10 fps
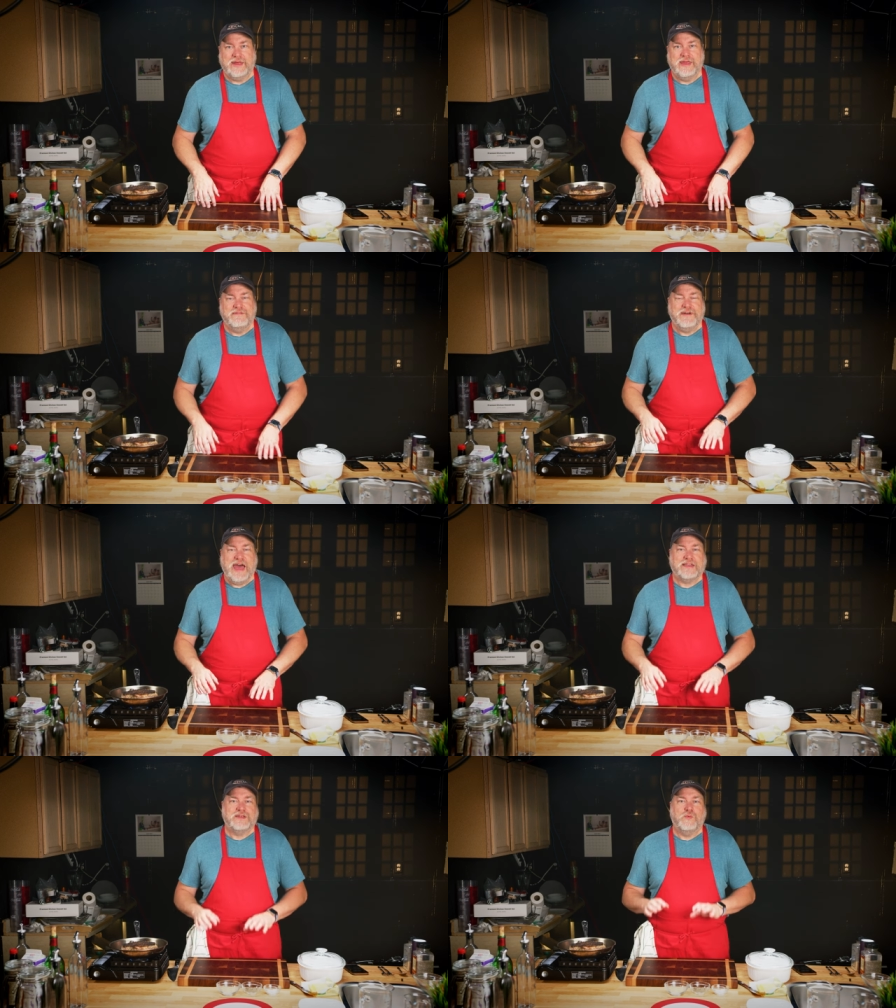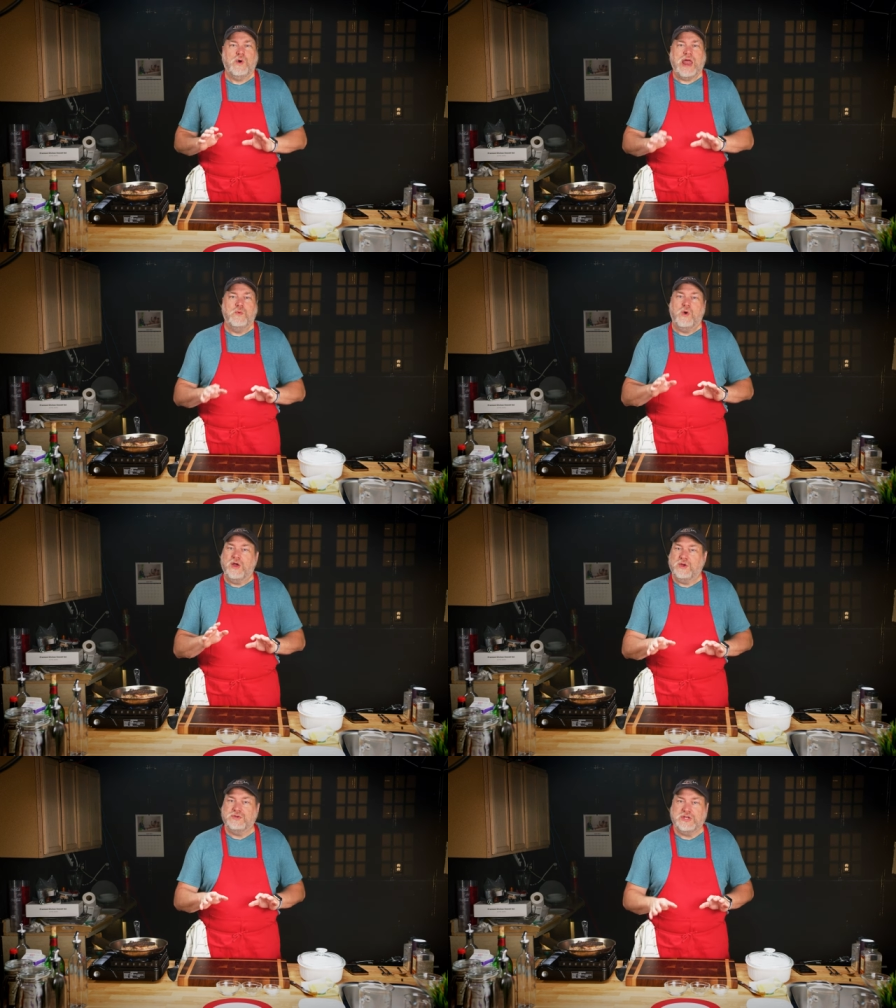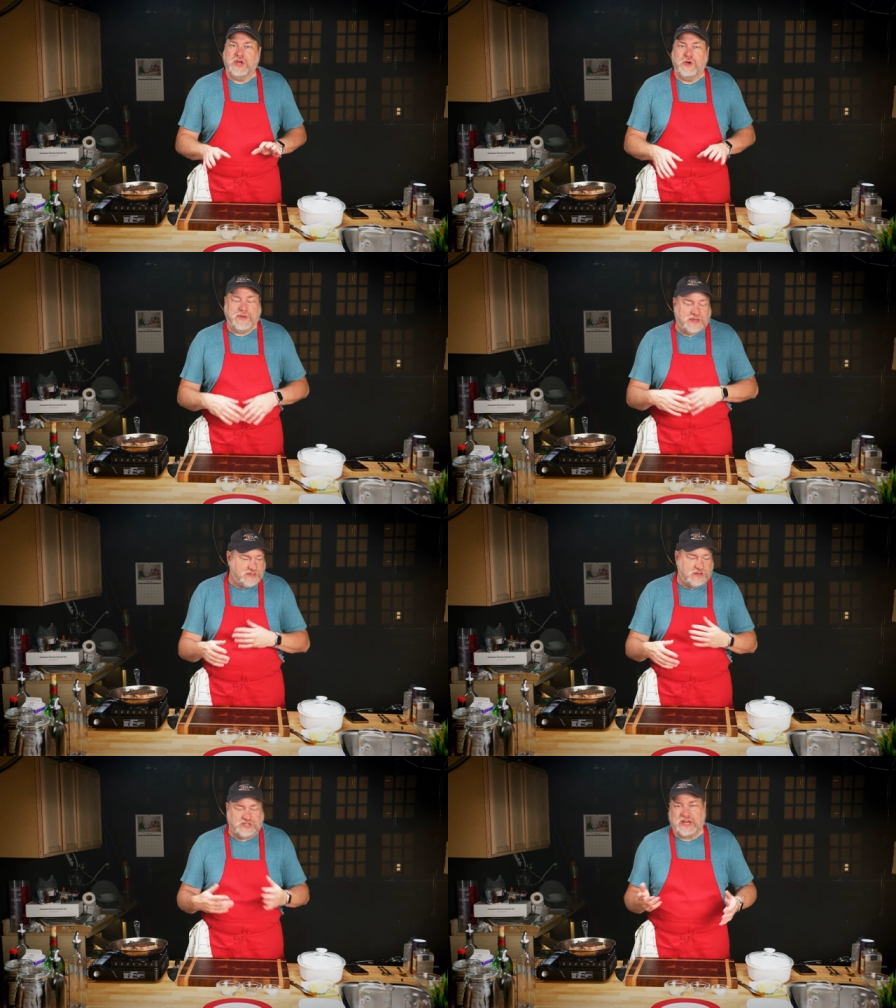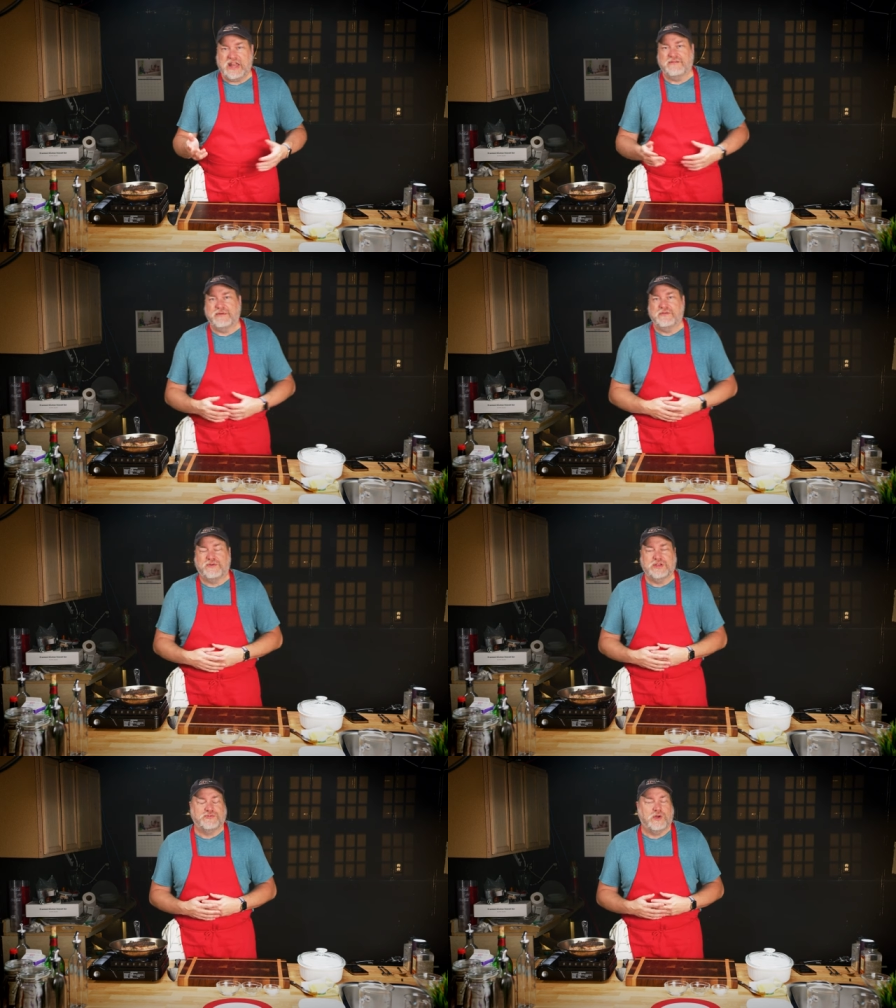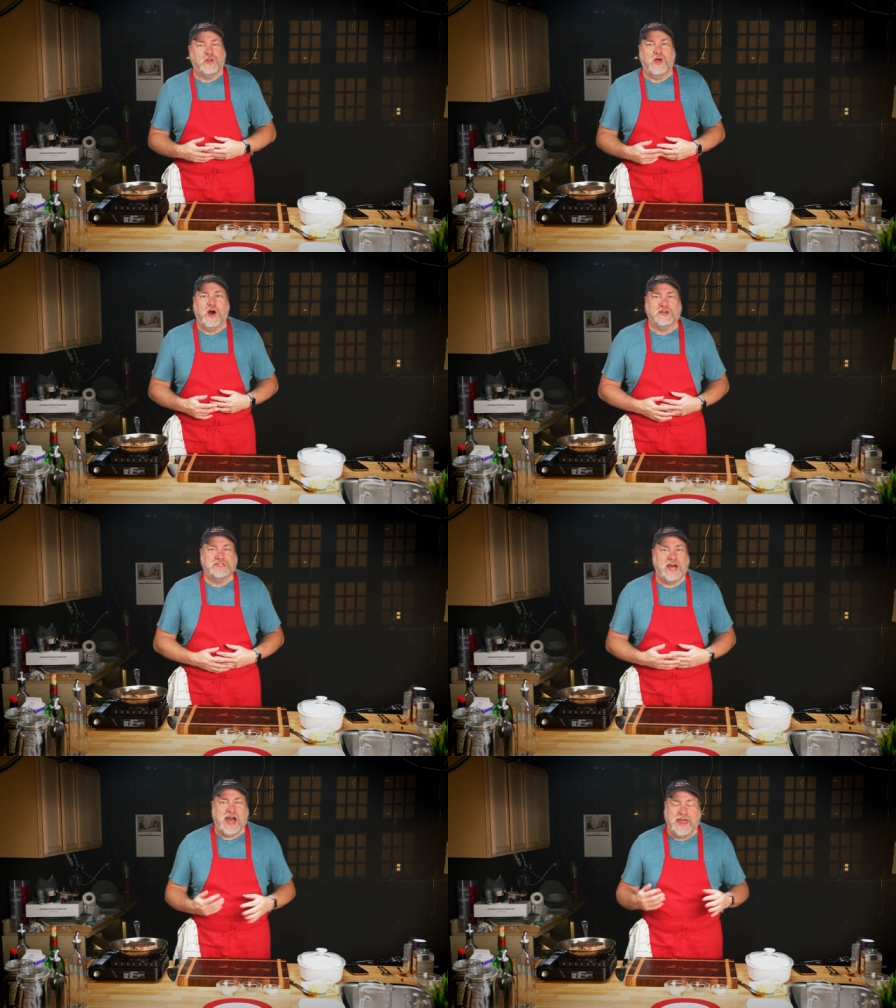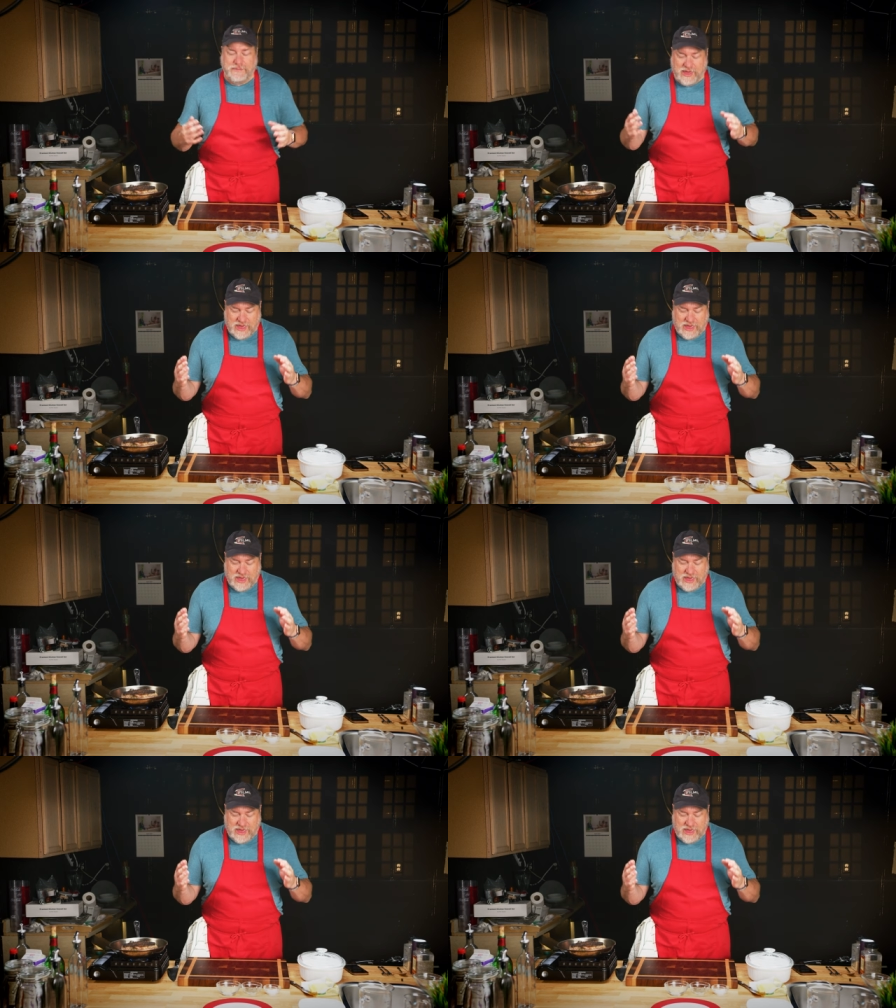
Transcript: In fact, what I want you to do, because you know, she and I have been friends for a long time,